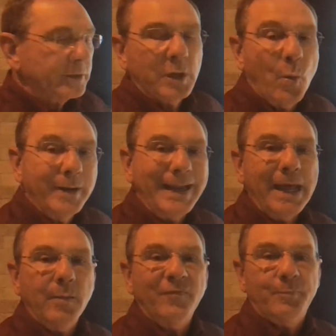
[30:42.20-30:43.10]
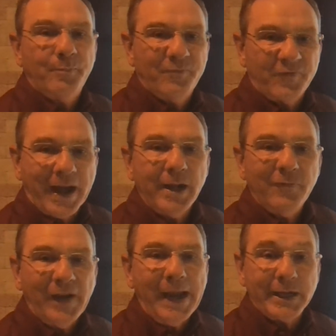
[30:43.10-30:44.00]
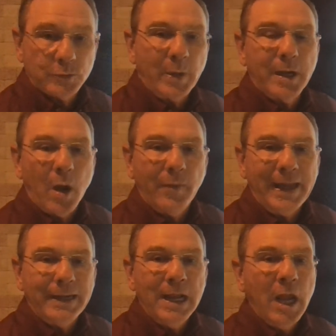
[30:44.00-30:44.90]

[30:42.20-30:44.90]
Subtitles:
going down fairly fast. We call that